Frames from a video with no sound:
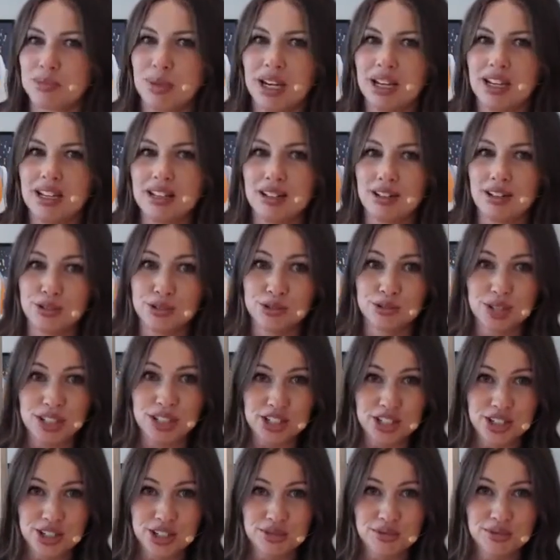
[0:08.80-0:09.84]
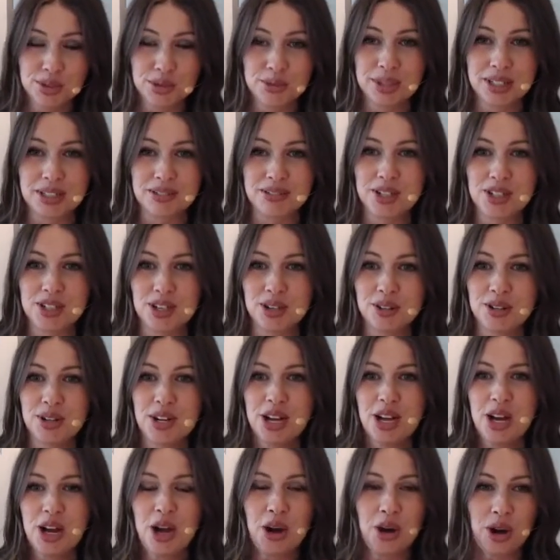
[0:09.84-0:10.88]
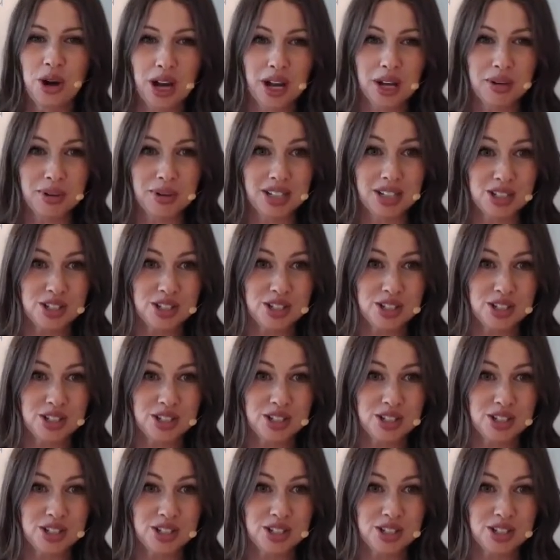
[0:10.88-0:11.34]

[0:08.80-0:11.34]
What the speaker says: by Gretchen Rubin. I